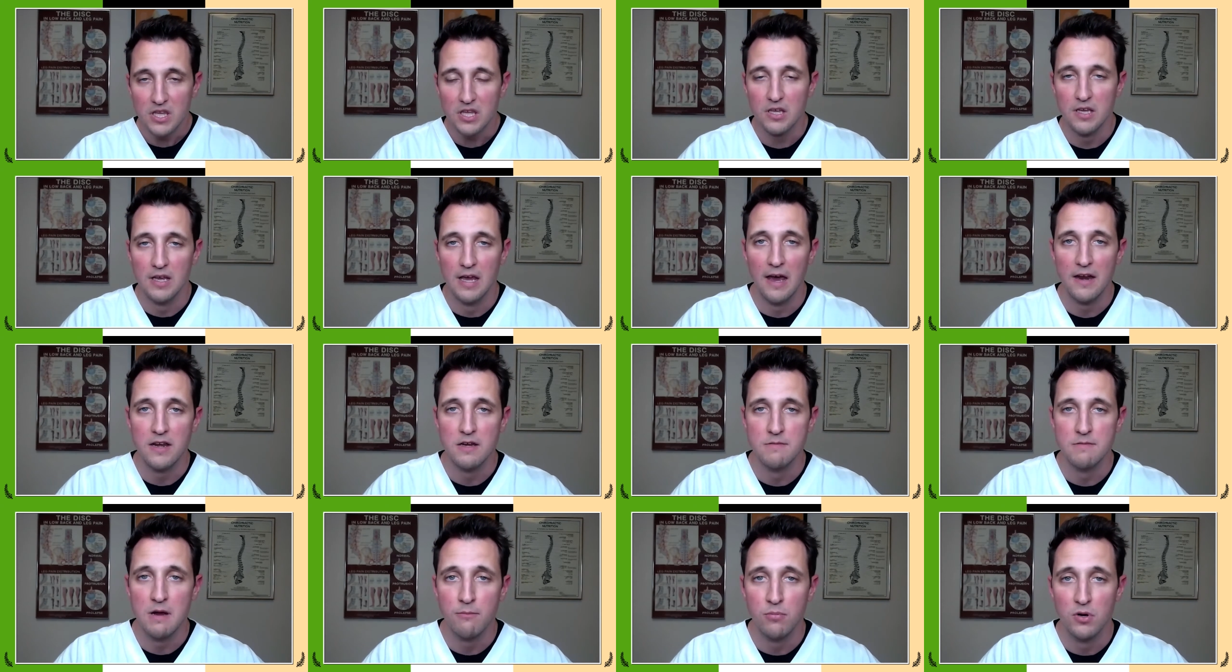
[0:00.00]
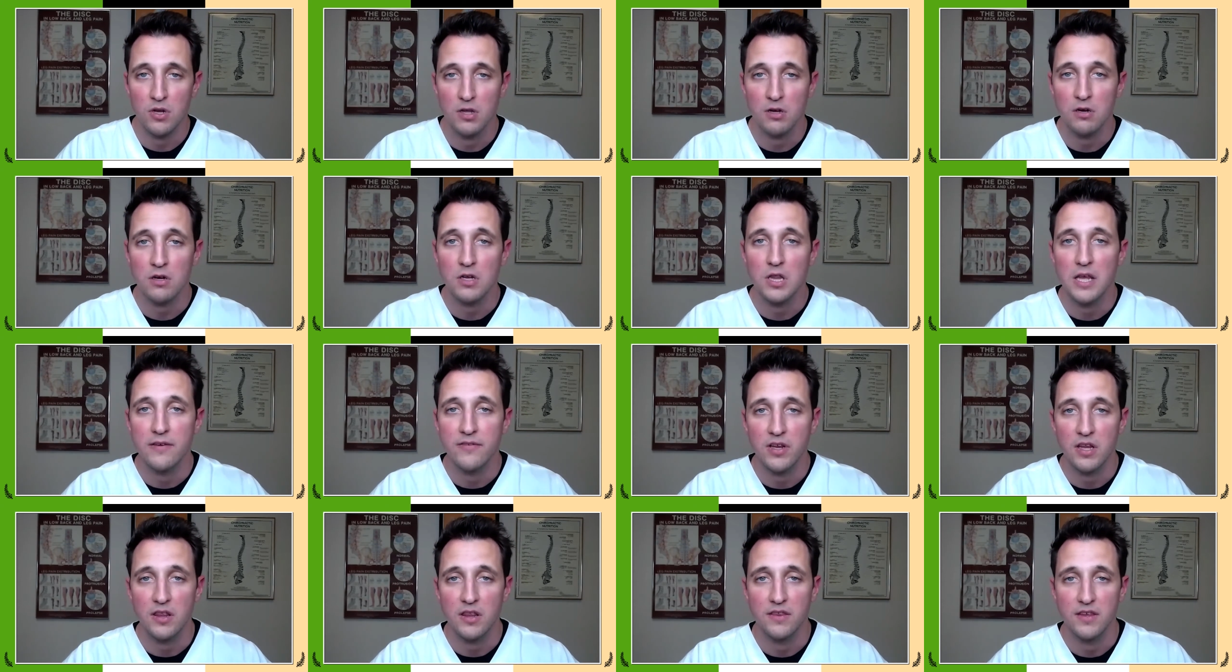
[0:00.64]
you have to remember, they're
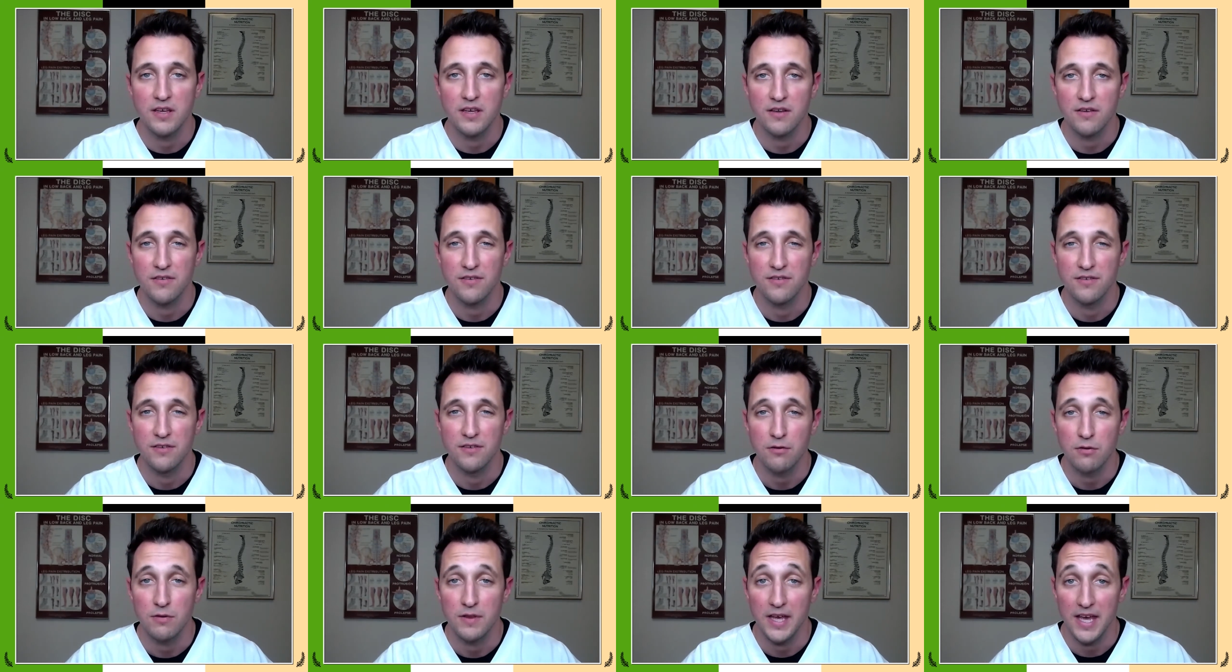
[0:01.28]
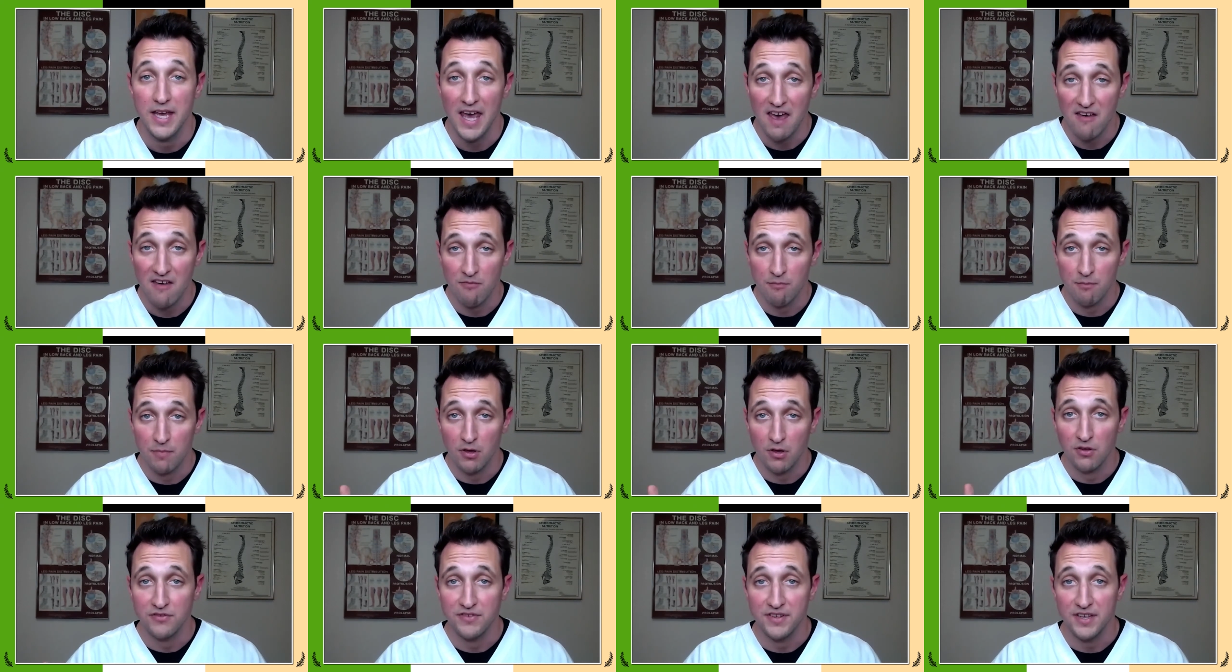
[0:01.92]
living things too. They have
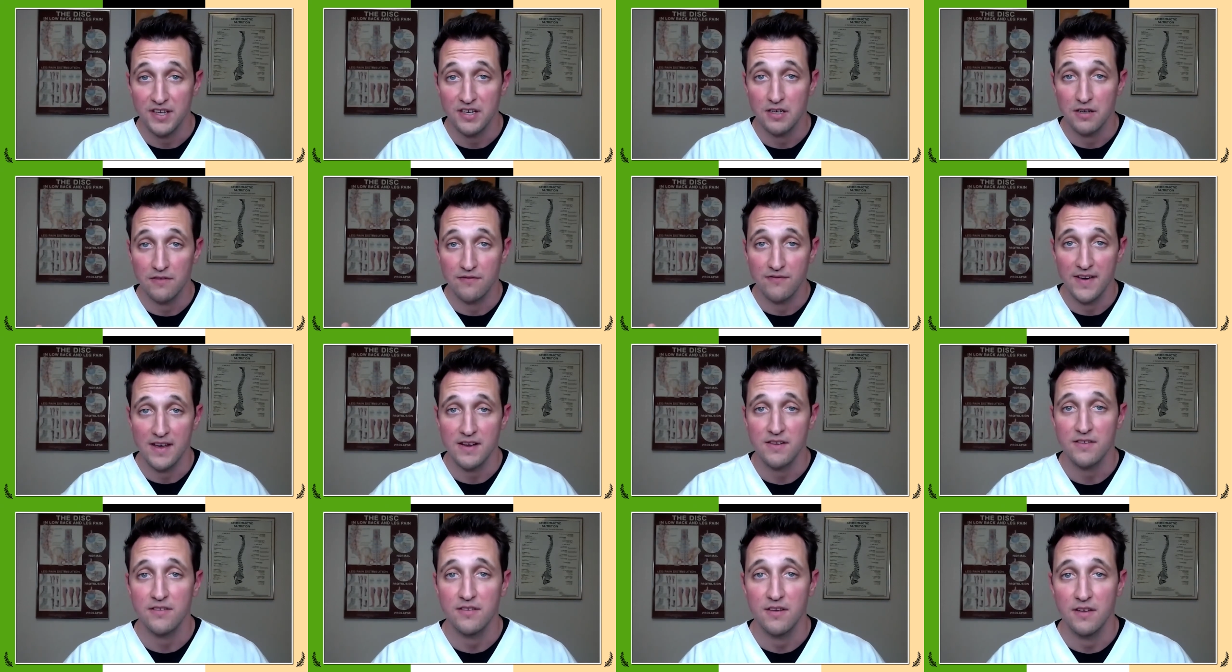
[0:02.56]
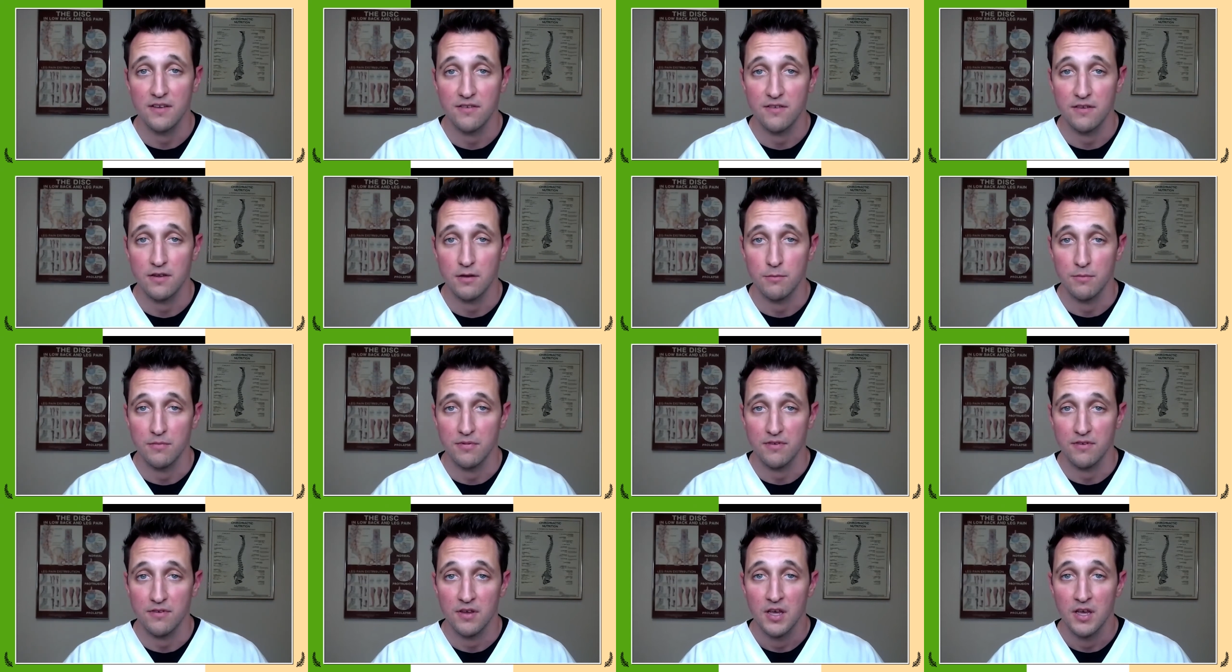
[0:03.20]
built-in defense
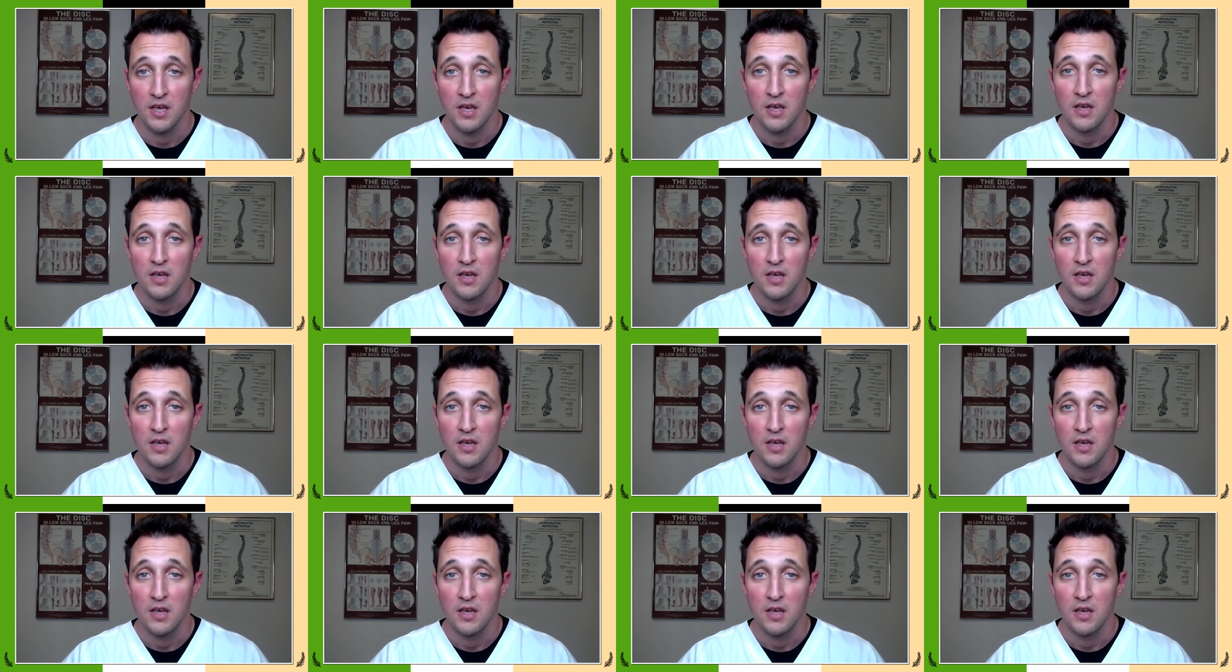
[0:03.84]
systems.